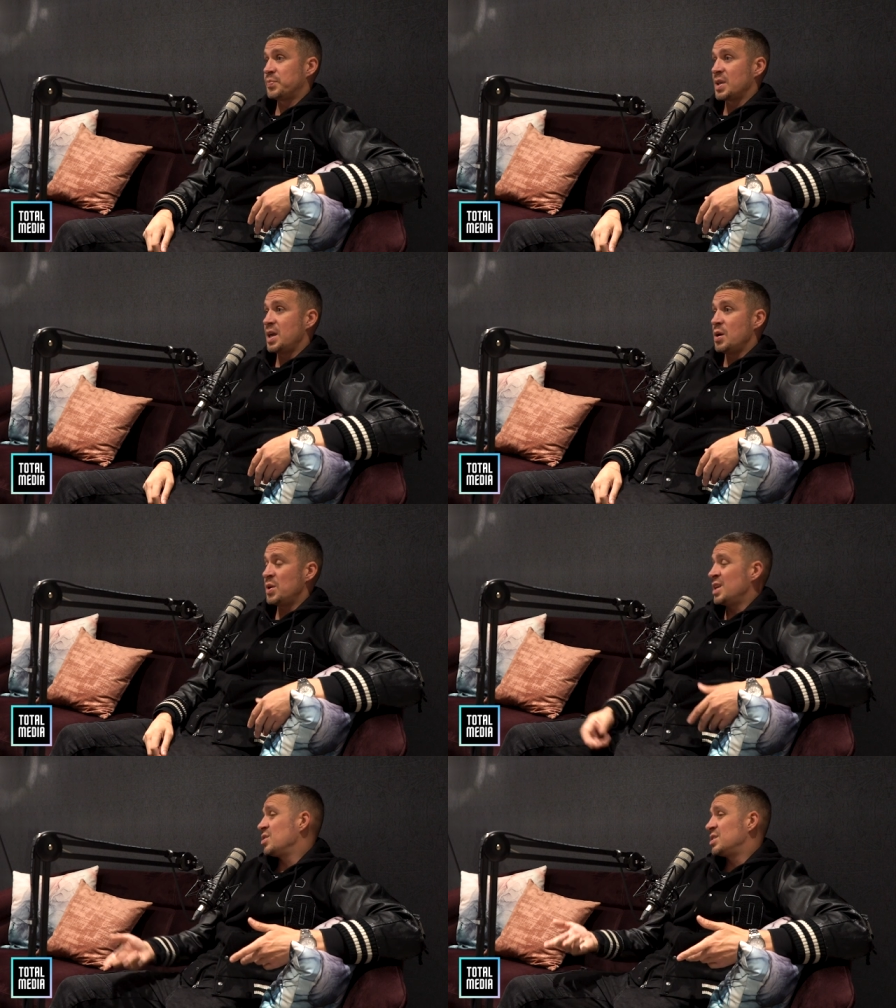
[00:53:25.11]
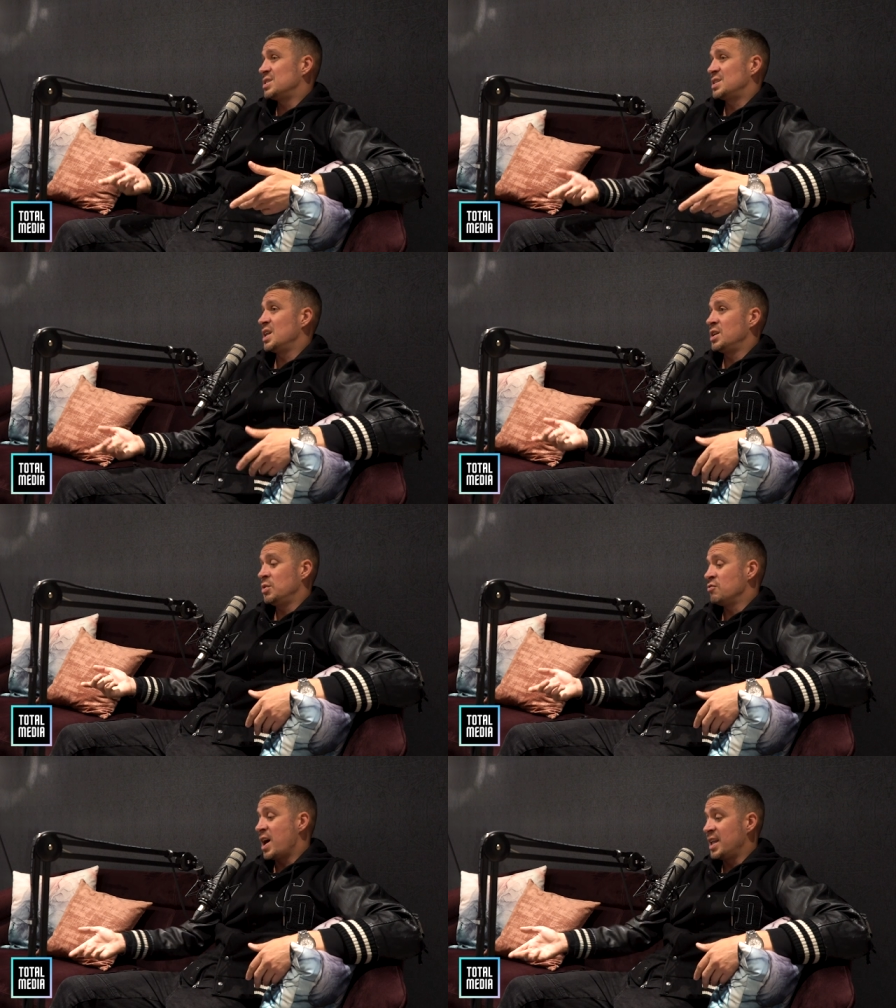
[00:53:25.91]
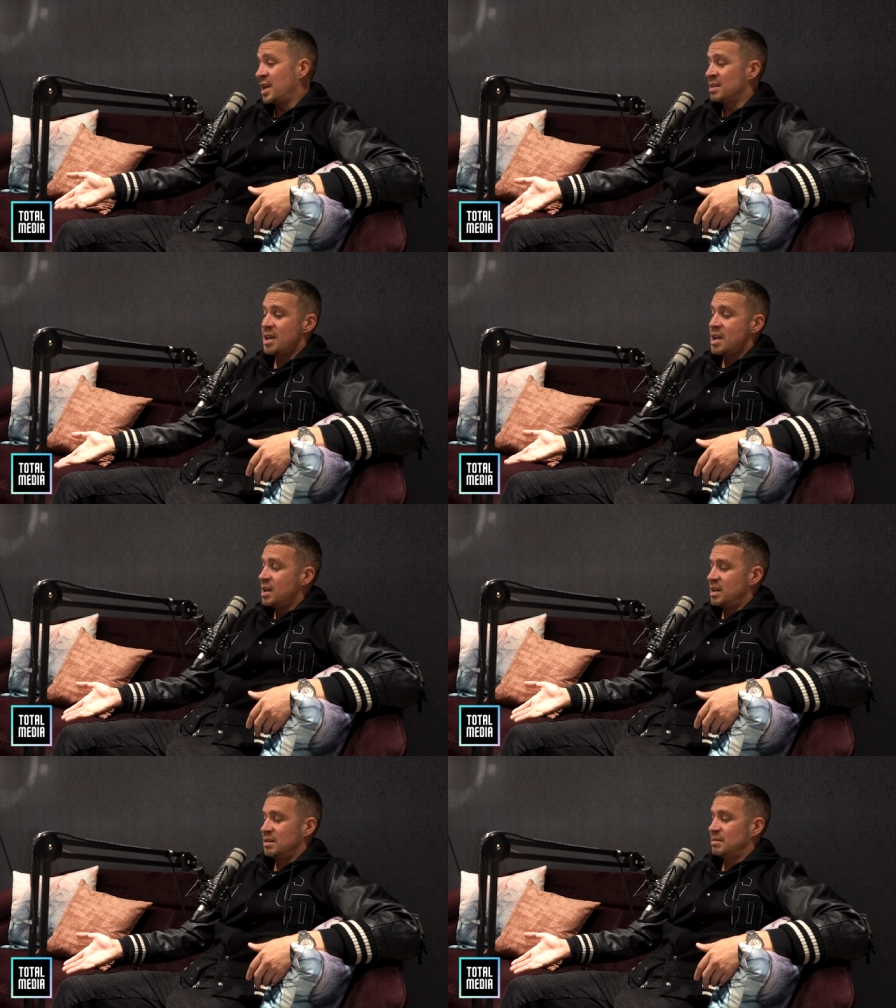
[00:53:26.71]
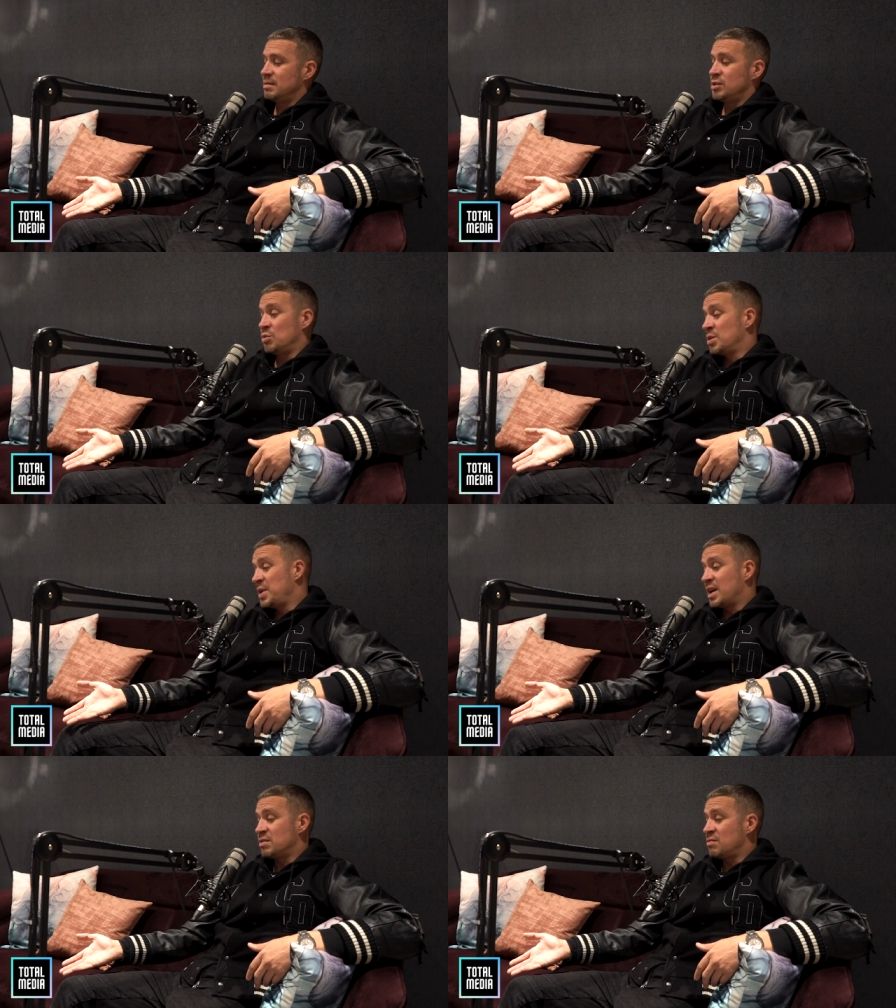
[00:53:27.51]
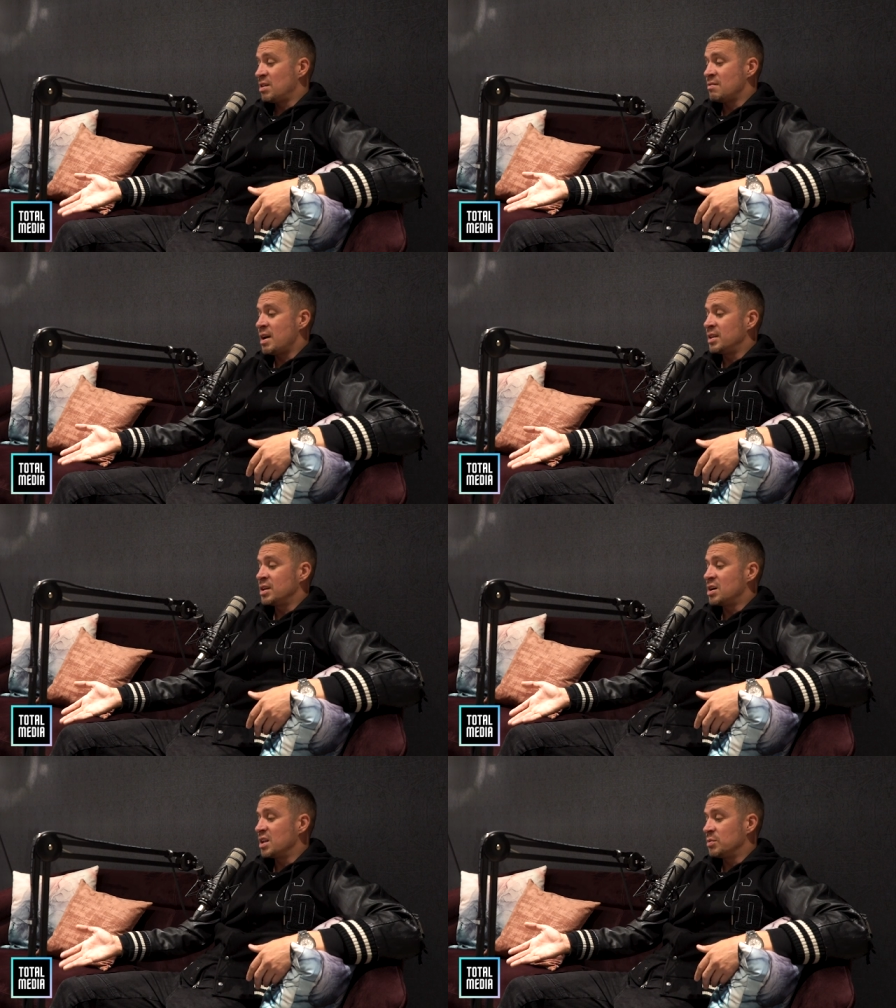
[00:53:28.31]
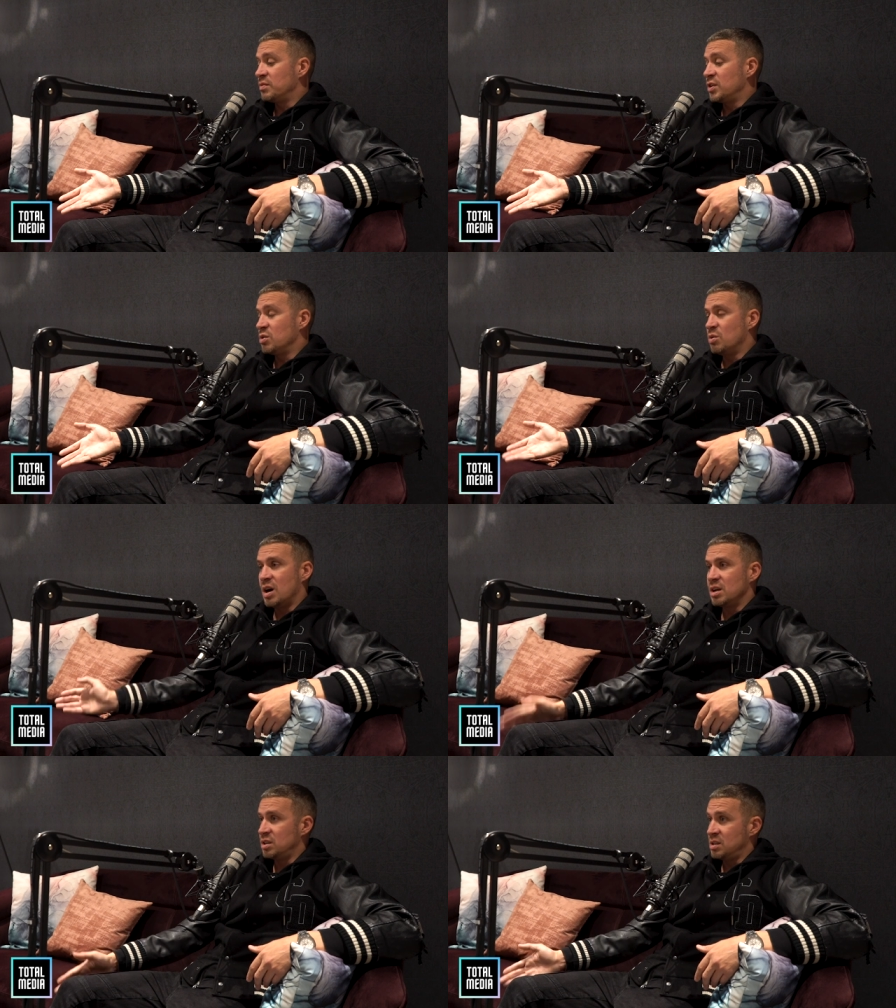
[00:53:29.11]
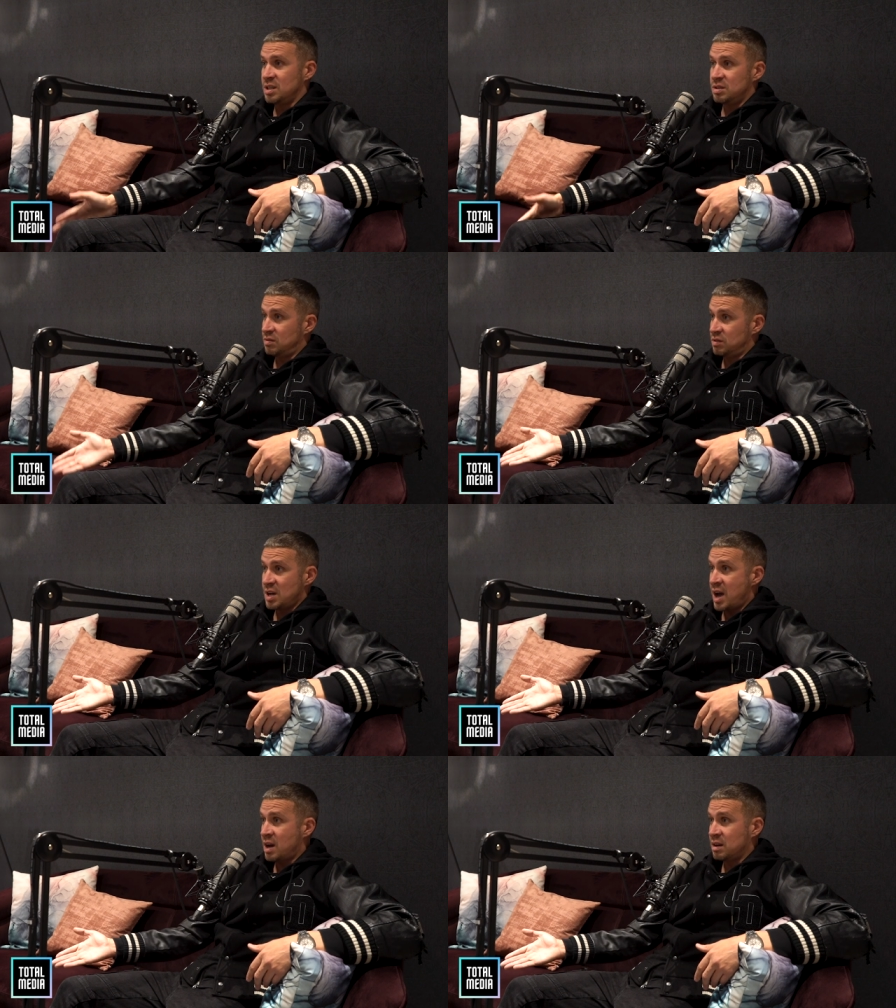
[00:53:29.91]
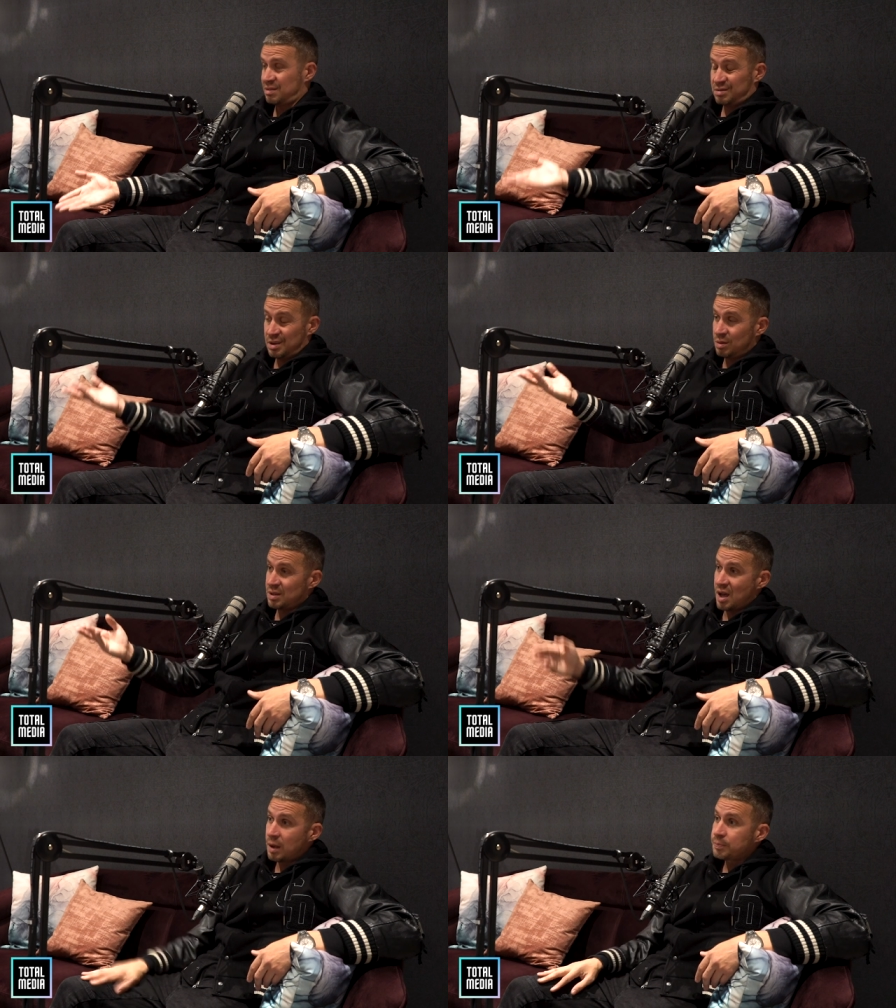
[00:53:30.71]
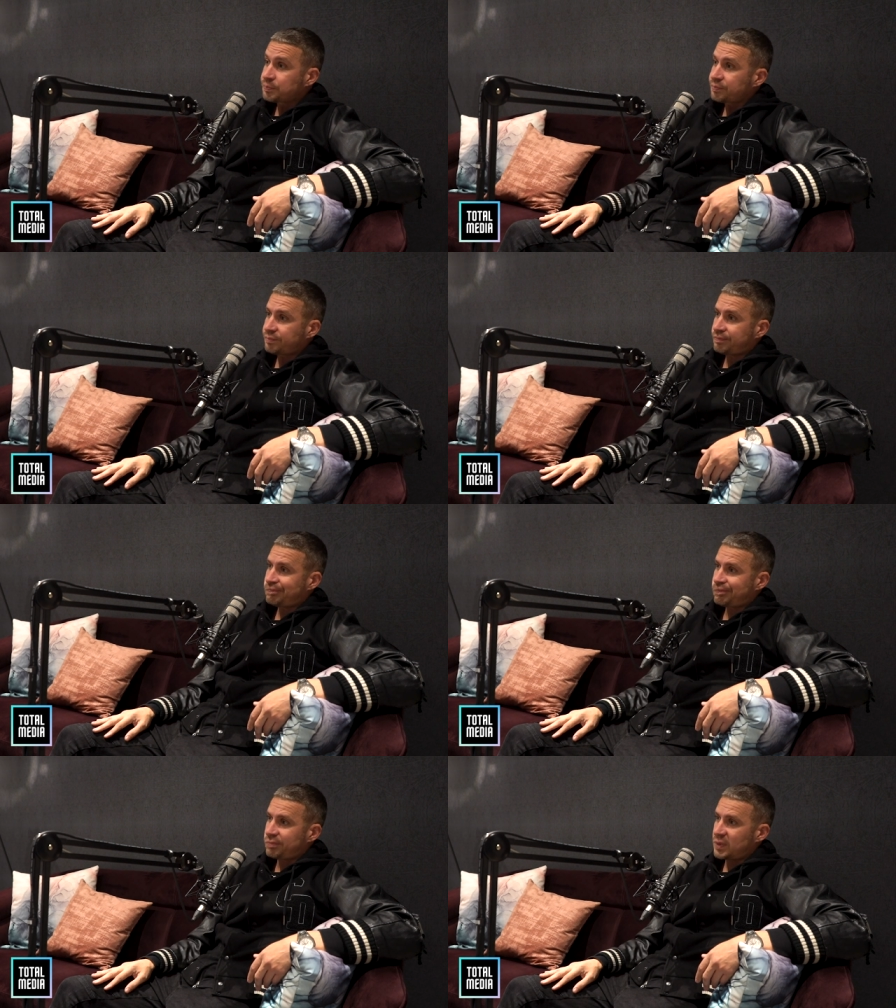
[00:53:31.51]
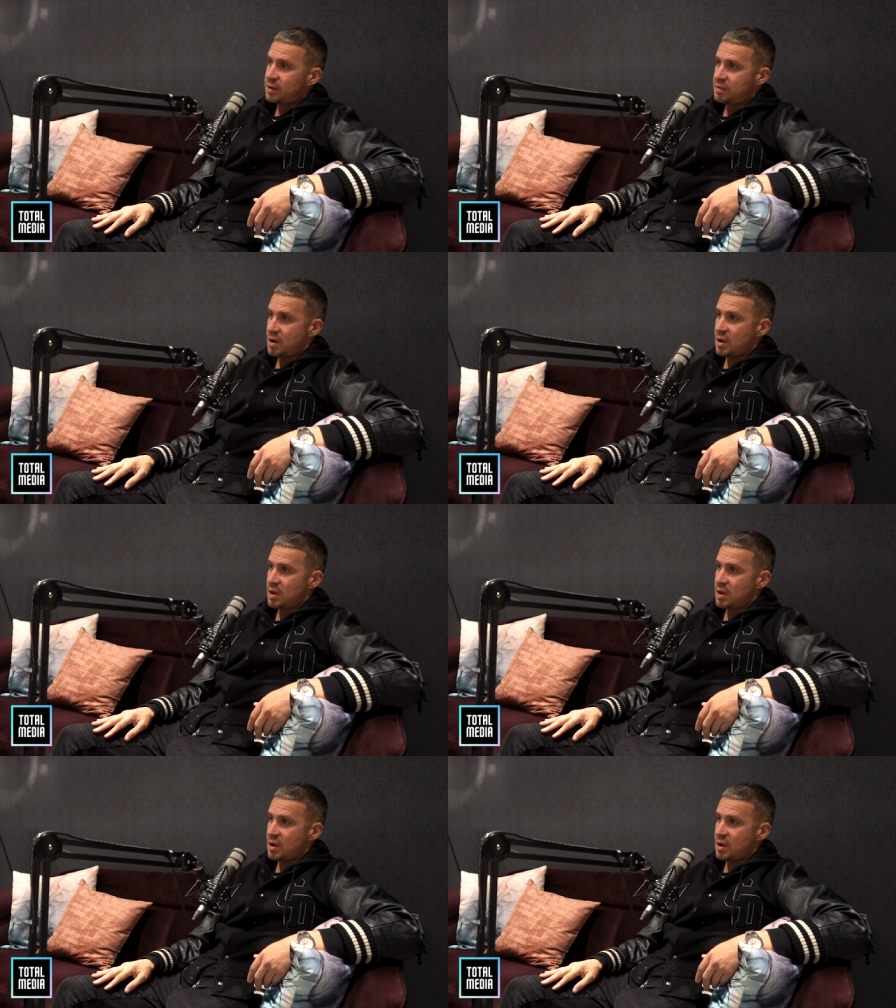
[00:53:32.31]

Mm. When the doctors are telling you right at the end, do you want to be able to run around in the garden with your daughter? You need to retire. So it was like, so fair